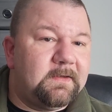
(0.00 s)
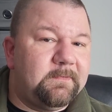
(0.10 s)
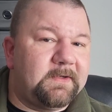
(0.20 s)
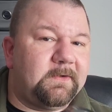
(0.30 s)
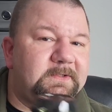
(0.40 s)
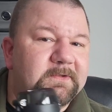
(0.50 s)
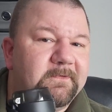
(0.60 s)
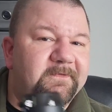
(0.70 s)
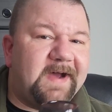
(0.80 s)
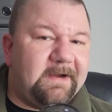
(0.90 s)
but also
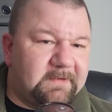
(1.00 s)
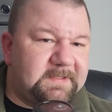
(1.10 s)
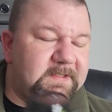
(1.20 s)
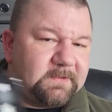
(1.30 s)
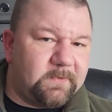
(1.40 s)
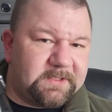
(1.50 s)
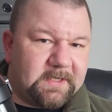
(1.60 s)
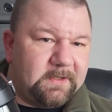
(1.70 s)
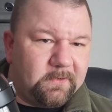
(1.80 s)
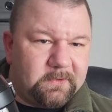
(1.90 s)
viruses, which
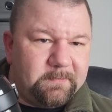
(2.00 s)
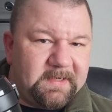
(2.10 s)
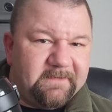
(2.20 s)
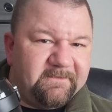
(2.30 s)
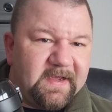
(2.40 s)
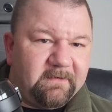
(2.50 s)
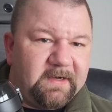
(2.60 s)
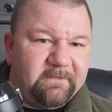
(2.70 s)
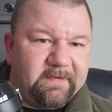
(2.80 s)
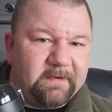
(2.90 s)
are known to be
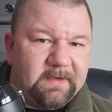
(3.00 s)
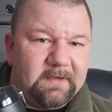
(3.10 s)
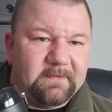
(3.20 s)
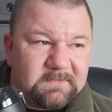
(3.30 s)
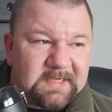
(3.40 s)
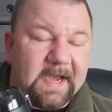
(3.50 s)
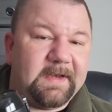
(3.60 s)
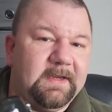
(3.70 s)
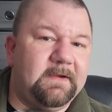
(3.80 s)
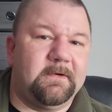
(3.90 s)
very, very
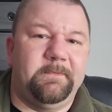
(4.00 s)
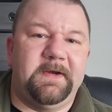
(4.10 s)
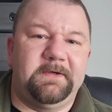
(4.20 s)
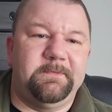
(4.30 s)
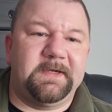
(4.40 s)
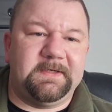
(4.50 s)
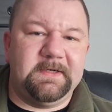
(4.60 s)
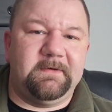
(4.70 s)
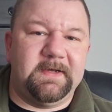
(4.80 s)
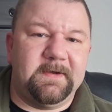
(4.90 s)
tiny compared to
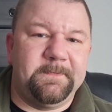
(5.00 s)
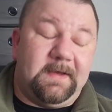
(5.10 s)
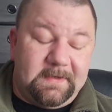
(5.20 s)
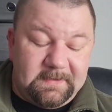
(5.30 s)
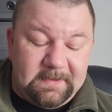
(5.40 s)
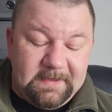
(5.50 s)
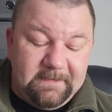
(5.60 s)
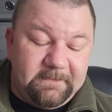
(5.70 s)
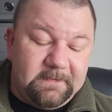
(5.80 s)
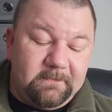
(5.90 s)
bacteria, and
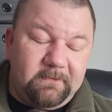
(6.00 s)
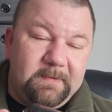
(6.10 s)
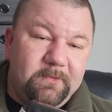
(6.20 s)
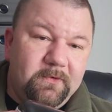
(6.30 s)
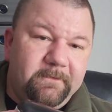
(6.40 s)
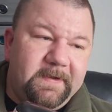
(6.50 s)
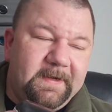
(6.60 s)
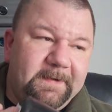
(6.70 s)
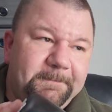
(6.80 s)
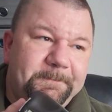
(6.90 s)
even
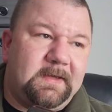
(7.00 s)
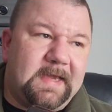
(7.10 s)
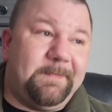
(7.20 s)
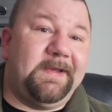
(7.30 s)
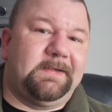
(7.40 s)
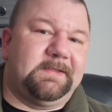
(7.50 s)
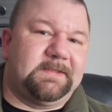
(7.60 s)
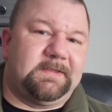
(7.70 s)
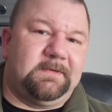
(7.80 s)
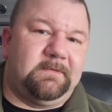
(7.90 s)
removing
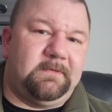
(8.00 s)
chemicals,